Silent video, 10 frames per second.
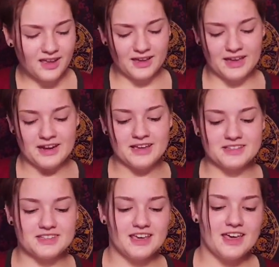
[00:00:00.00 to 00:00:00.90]
Okay,
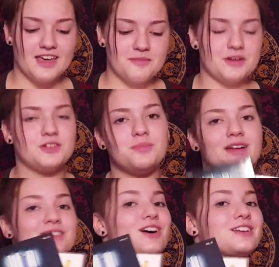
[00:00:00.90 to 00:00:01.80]
next. My 2
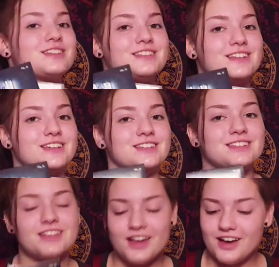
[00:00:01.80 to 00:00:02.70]
Pentatonic
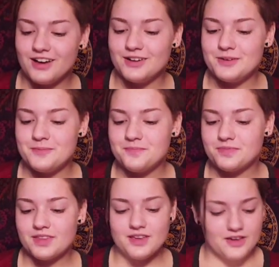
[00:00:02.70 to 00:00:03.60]
CDs.
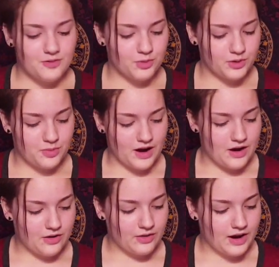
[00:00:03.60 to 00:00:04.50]
Really
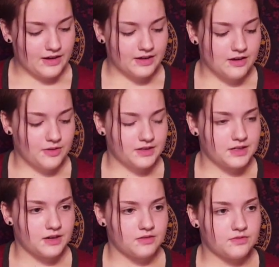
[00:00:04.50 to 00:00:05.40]
proud. I can't wait to
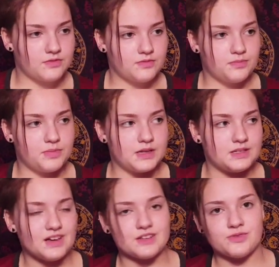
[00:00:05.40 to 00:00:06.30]
get
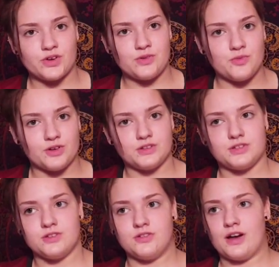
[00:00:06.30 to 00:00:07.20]
PTX Volume 1 and
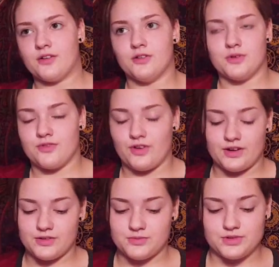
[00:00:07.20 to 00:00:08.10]
2. I don't know where to
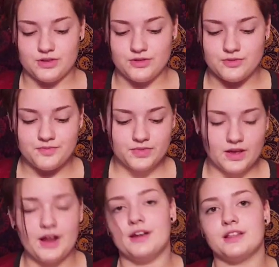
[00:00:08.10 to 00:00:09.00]
find them, so.
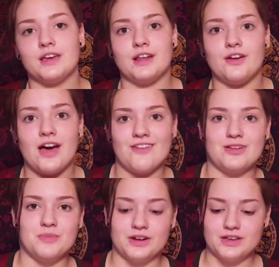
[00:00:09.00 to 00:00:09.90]
And again, I don't have
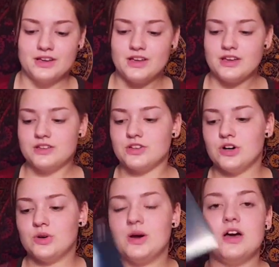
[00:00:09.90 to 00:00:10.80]
any money.
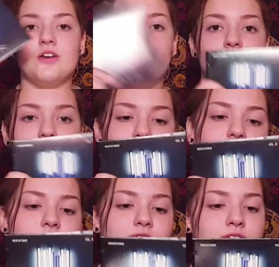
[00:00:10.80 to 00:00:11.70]
So, favorite
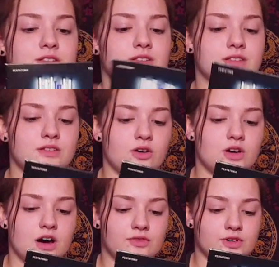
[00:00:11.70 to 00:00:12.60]
song off of this is all
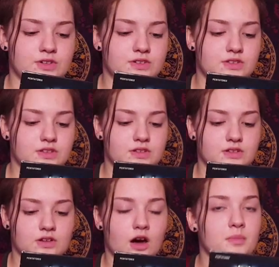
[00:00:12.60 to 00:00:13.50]
covers.
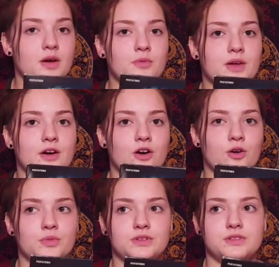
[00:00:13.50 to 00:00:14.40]
On My Way
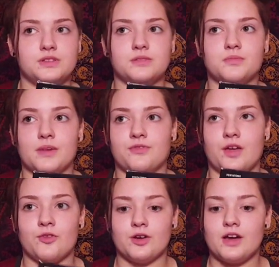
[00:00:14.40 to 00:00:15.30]
Home is my
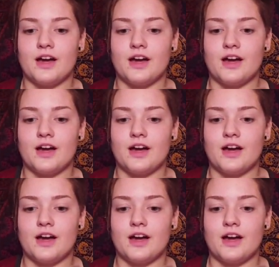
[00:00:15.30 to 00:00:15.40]
favorite.